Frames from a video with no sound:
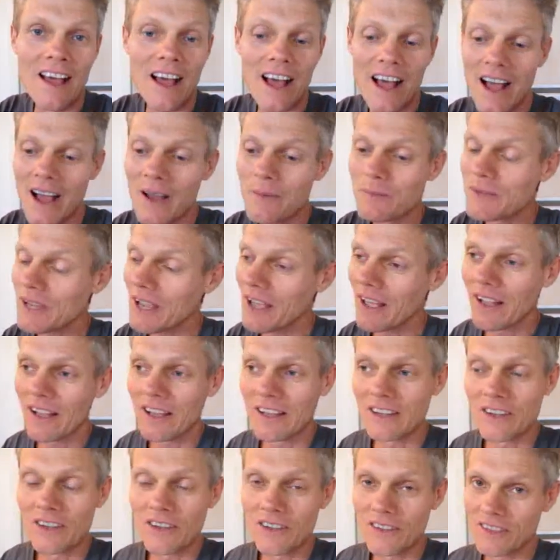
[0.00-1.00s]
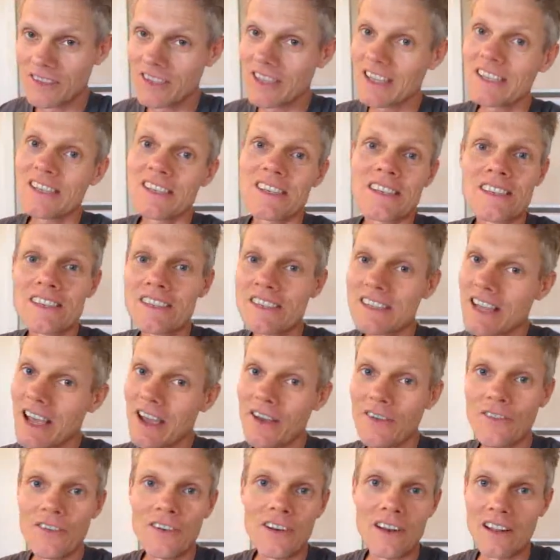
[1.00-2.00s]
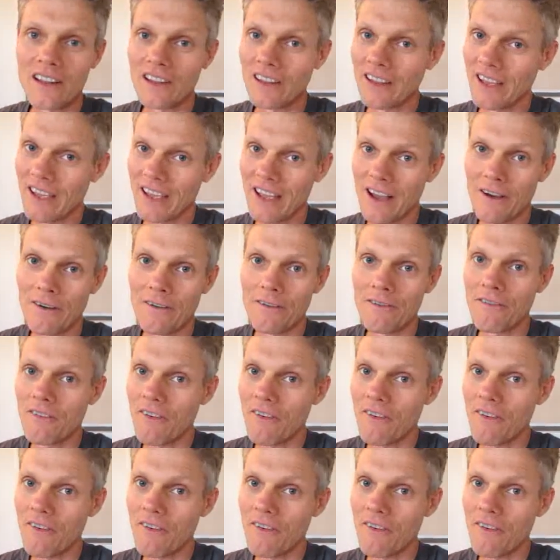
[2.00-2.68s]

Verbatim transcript: I'm telling you, this is definitely a